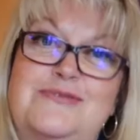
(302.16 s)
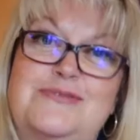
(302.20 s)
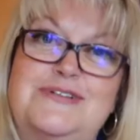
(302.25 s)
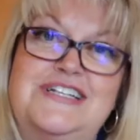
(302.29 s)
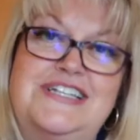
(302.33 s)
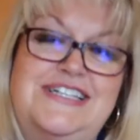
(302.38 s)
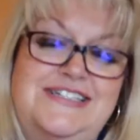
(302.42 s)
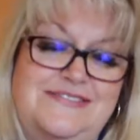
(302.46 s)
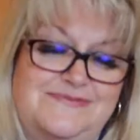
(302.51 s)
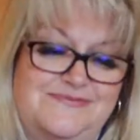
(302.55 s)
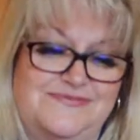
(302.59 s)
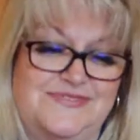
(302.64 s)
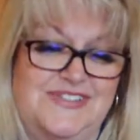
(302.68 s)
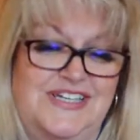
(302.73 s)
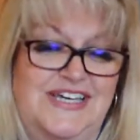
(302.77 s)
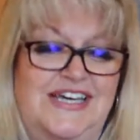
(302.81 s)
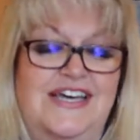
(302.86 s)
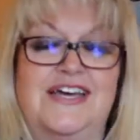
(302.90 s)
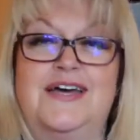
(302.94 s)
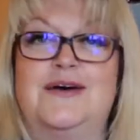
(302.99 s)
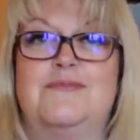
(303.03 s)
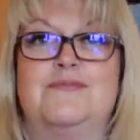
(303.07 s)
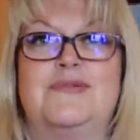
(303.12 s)
wouldn't it?
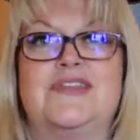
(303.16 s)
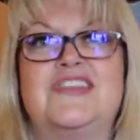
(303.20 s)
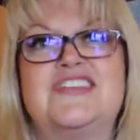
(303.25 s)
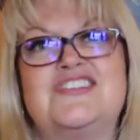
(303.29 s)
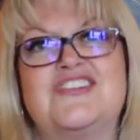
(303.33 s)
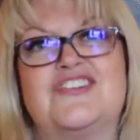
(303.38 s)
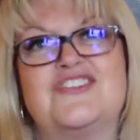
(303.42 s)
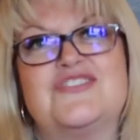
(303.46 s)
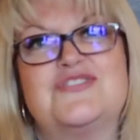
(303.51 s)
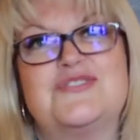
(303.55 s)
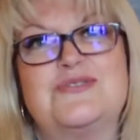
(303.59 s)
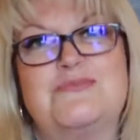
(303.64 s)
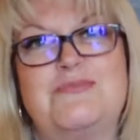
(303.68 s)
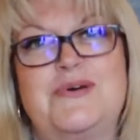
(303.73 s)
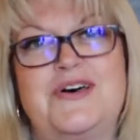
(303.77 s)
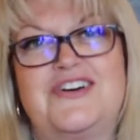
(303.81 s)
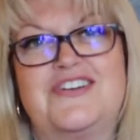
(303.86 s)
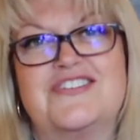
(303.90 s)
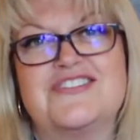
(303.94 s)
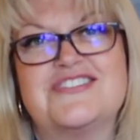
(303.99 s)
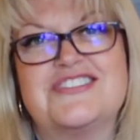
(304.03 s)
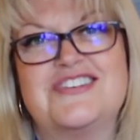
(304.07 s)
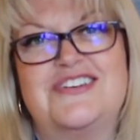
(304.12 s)
But the dogs will
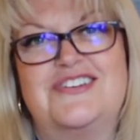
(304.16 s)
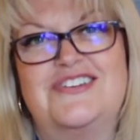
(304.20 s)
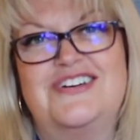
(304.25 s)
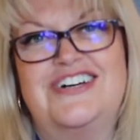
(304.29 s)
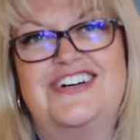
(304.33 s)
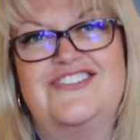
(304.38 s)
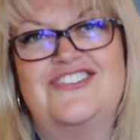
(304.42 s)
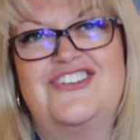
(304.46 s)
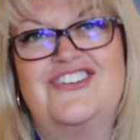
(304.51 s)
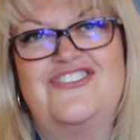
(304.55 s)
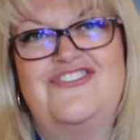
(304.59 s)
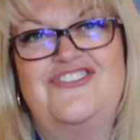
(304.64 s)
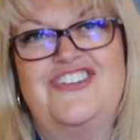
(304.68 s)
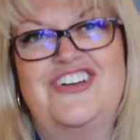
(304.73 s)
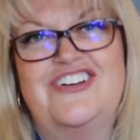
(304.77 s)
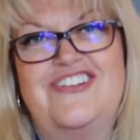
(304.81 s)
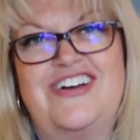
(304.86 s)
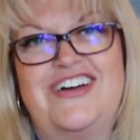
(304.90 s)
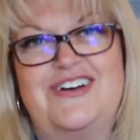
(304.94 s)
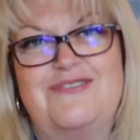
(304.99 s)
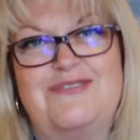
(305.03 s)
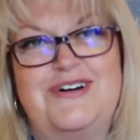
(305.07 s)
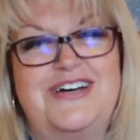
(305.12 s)
bark, so I've got to
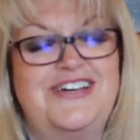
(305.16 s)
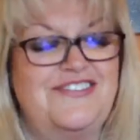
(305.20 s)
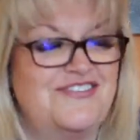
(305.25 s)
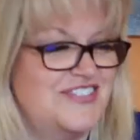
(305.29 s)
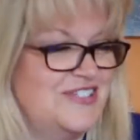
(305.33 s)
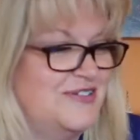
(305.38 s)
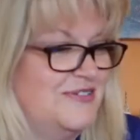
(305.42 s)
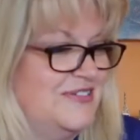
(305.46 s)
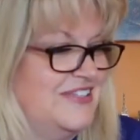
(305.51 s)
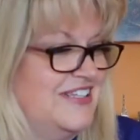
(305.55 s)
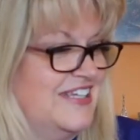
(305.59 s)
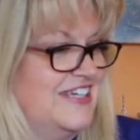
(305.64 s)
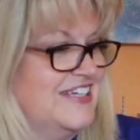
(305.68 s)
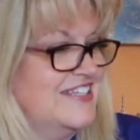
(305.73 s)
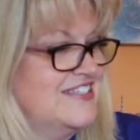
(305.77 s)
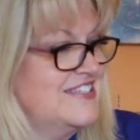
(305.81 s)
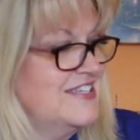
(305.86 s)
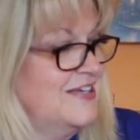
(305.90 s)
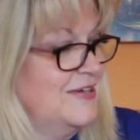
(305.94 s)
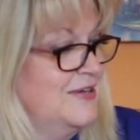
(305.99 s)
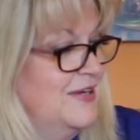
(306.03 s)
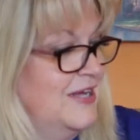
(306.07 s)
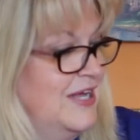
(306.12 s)
figure out a way of doing
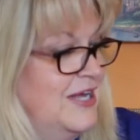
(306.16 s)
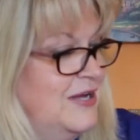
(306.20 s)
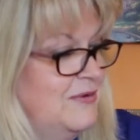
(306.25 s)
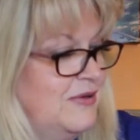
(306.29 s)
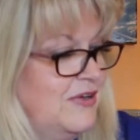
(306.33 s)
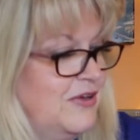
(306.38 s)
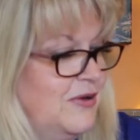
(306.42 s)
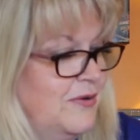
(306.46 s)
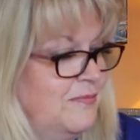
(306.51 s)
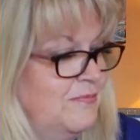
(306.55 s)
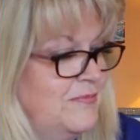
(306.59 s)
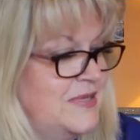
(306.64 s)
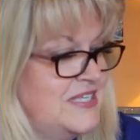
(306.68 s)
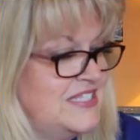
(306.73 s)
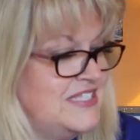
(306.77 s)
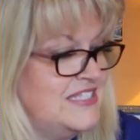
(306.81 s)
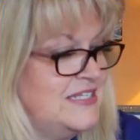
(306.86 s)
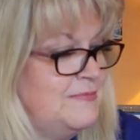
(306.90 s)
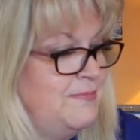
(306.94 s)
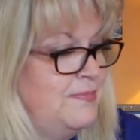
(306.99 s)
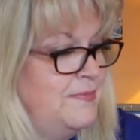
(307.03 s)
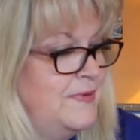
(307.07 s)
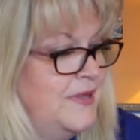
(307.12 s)
that. So we've got
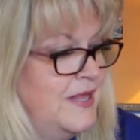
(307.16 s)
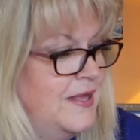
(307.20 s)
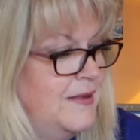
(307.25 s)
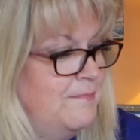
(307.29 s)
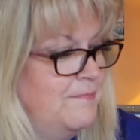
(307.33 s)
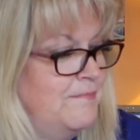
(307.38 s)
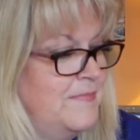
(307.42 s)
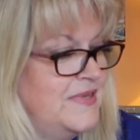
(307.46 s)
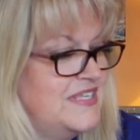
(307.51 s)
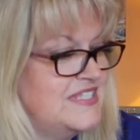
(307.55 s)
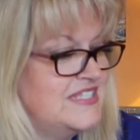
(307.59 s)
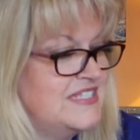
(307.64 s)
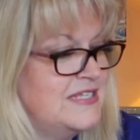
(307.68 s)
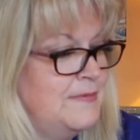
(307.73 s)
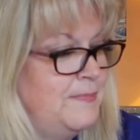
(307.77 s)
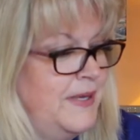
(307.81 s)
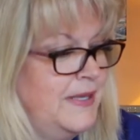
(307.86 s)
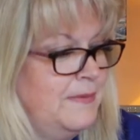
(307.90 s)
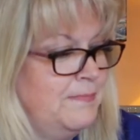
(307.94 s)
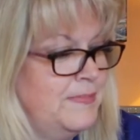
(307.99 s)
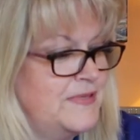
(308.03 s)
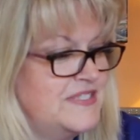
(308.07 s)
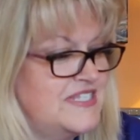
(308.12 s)
Mr.
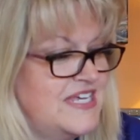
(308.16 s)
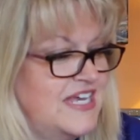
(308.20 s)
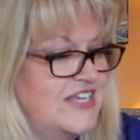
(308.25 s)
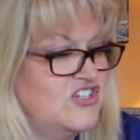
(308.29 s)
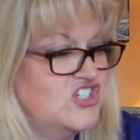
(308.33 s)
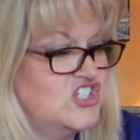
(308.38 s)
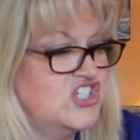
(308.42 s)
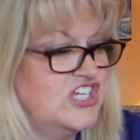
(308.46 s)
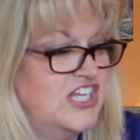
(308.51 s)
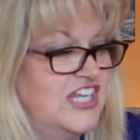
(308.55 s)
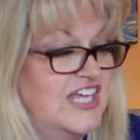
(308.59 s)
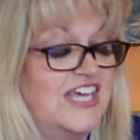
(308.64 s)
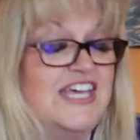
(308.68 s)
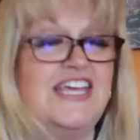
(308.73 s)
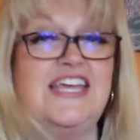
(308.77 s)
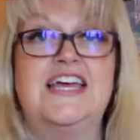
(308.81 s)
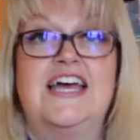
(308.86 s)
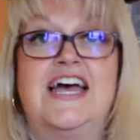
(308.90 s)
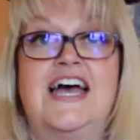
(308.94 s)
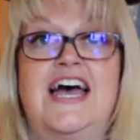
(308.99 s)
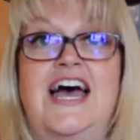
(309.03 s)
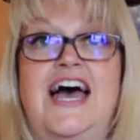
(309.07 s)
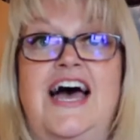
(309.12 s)
Big
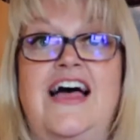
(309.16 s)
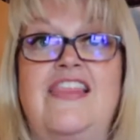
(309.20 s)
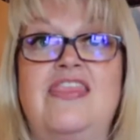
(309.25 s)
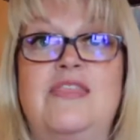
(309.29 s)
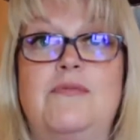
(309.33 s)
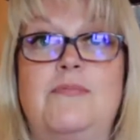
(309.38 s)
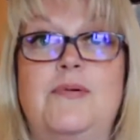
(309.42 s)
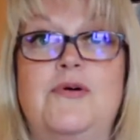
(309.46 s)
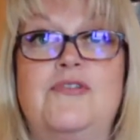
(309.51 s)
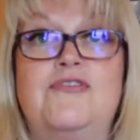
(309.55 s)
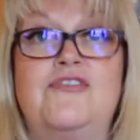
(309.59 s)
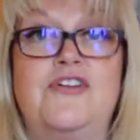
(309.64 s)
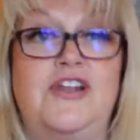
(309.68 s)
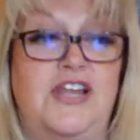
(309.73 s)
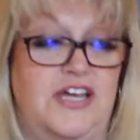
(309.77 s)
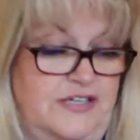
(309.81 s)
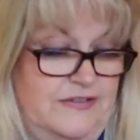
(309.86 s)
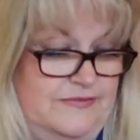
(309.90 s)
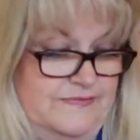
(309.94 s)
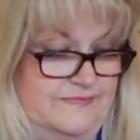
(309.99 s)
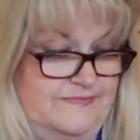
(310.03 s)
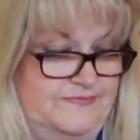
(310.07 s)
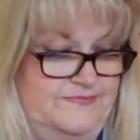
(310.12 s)
potentially and the
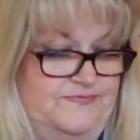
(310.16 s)
buffalo.